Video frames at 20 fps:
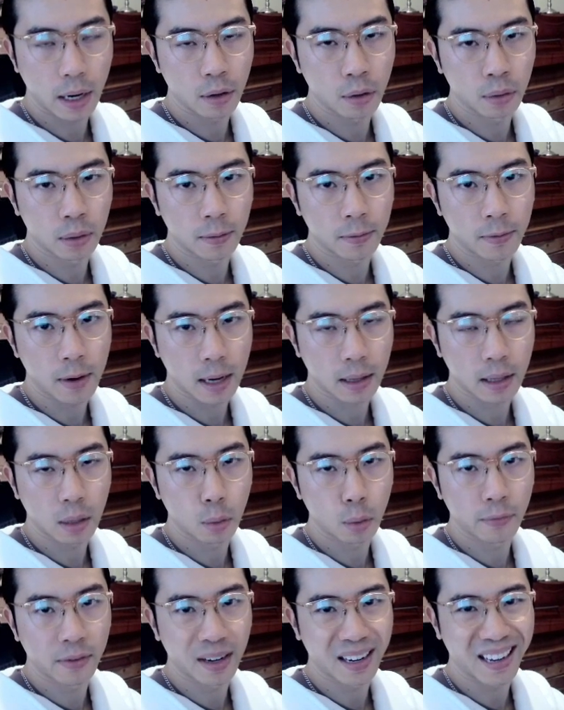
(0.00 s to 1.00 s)
Knowing the fact that
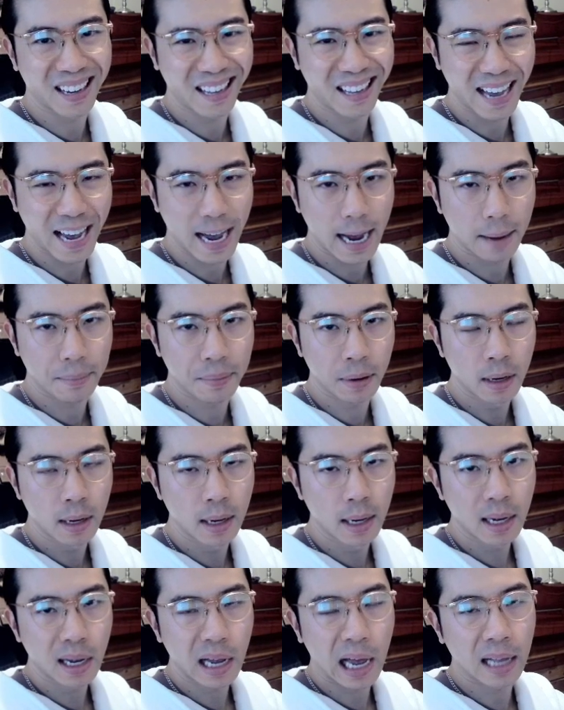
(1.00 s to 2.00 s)
with a gap
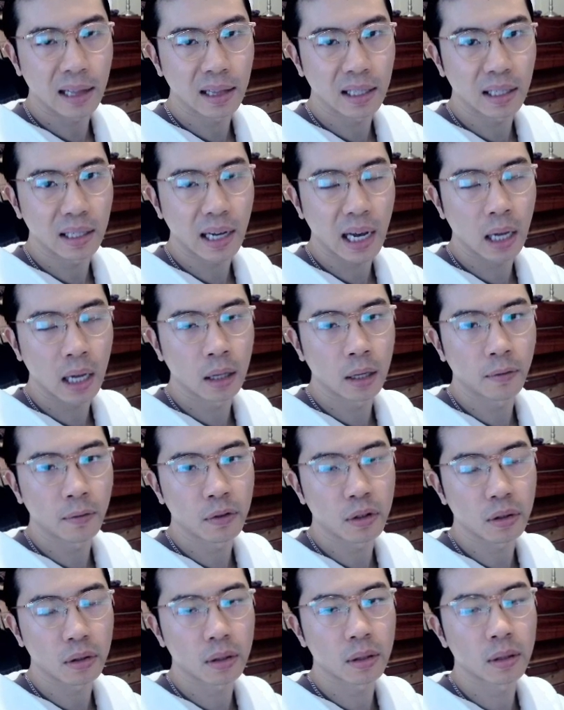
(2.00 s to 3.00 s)
at the end of
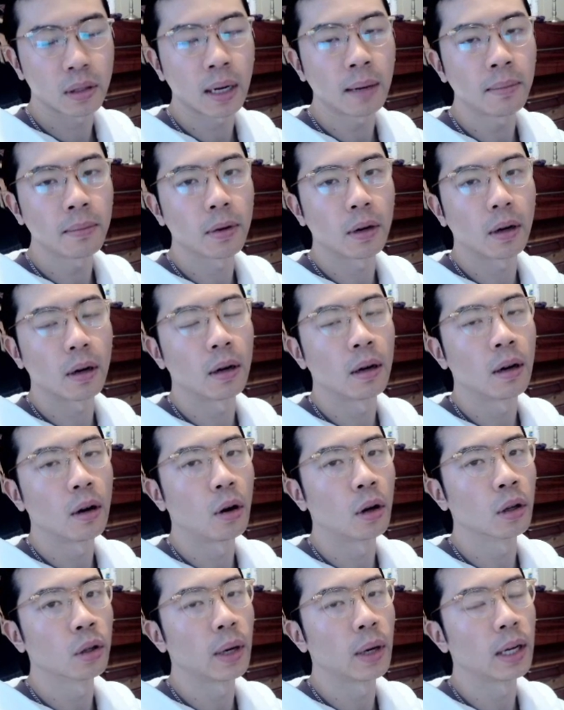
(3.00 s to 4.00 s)
December
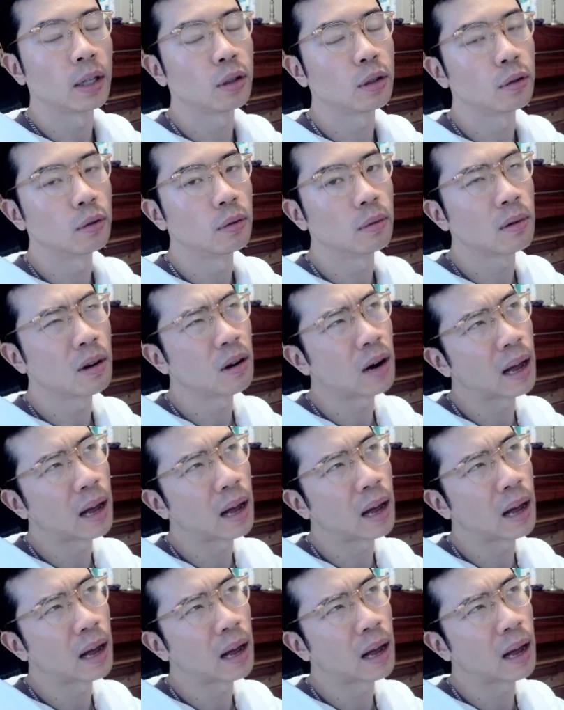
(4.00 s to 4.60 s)
all the way to,